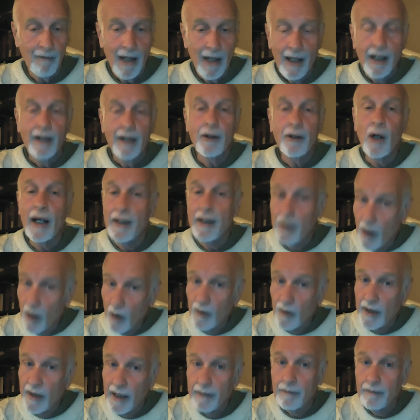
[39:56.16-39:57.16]
So I
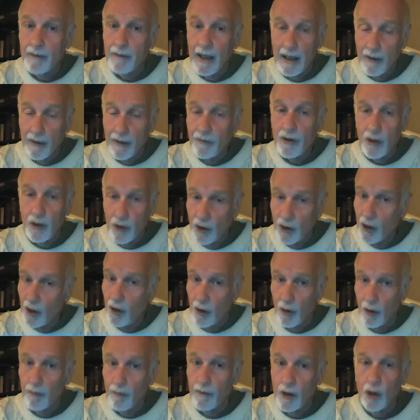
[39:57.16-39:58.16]
know that if you
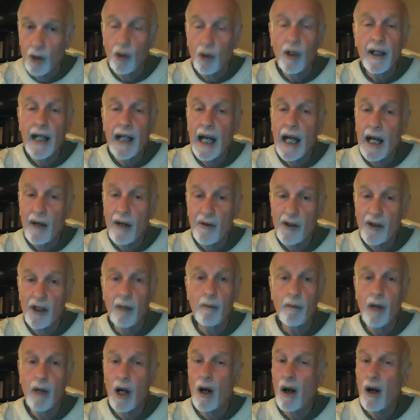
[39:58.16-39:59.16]
do, you're going to have
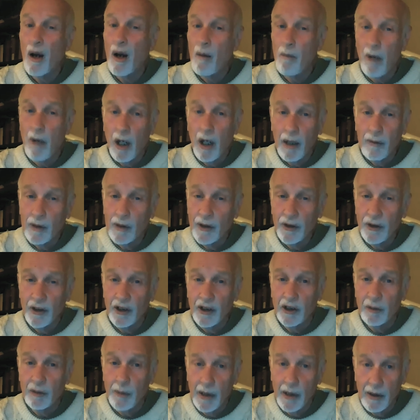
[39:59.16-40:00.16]
some marvelous
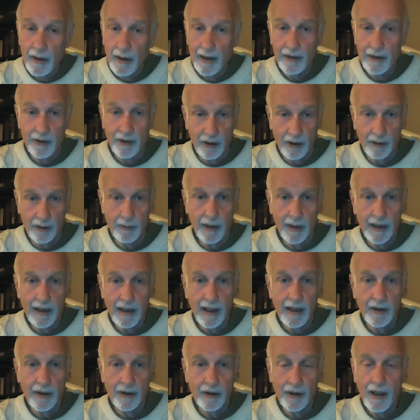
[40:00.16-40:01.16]
experiences
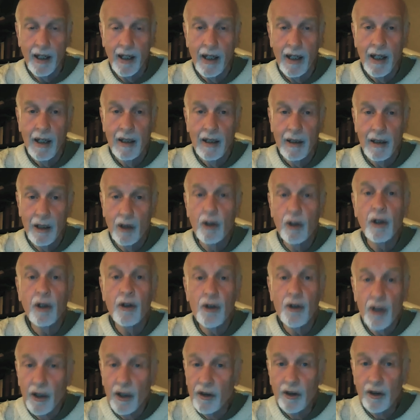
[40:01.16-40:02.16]
because you're
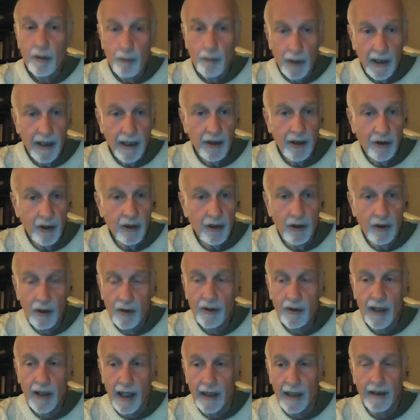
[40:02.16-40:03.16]
in just the place to
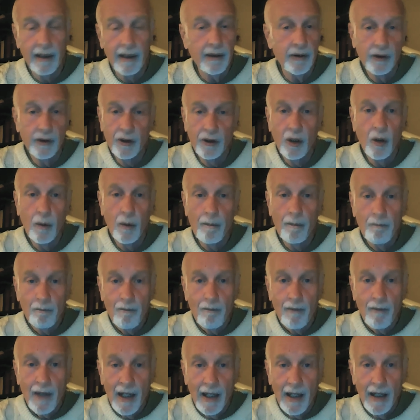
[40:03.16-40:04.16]
do that. And so,
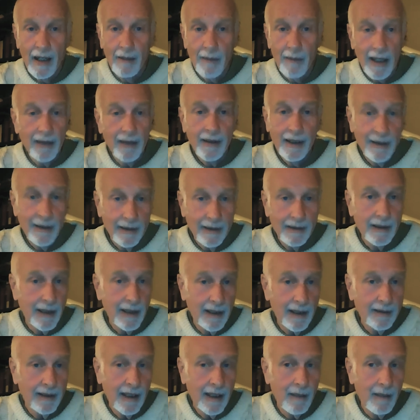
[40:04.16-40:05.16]
um, as I
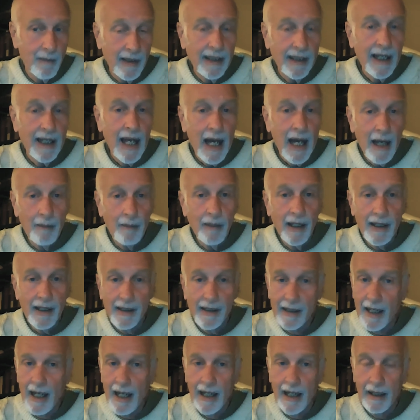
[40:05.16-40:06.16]
as I began by
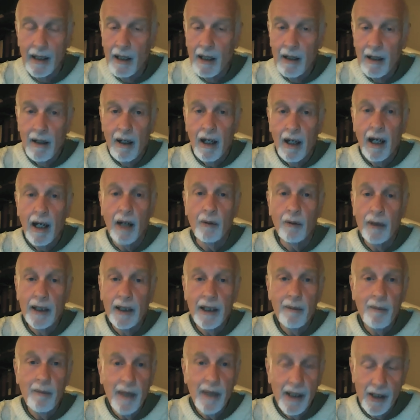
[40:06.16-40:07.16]
saying, I
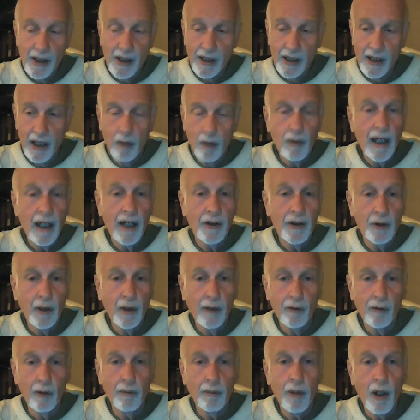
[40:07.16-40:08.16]
really miss uh,
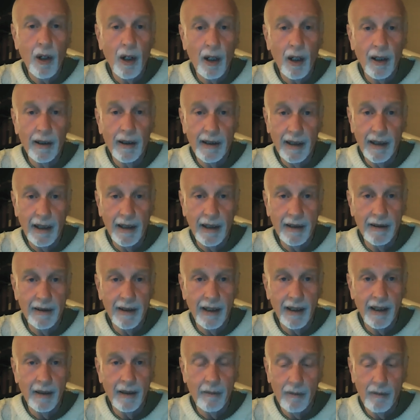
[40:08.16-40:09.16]
Rathtrevor Park and
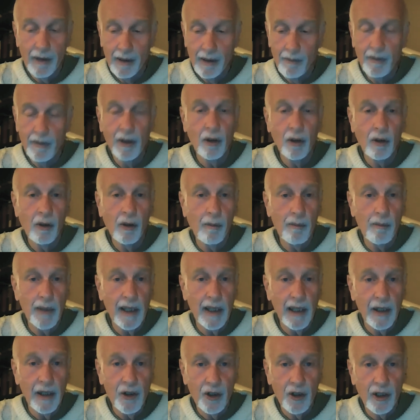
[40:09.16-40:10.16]
uh, Miracle
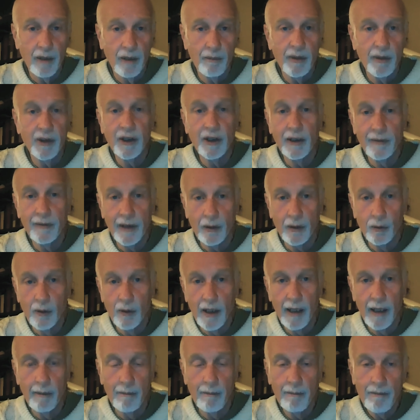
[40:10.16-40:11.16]
Beach and Pacific
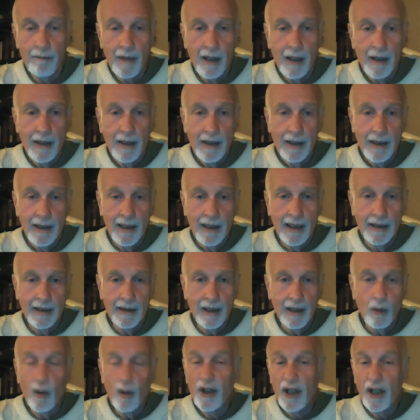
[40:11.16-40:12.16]
Rim, and
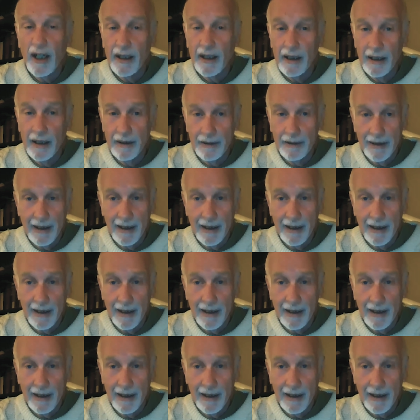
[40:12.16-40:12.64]
I wish I could.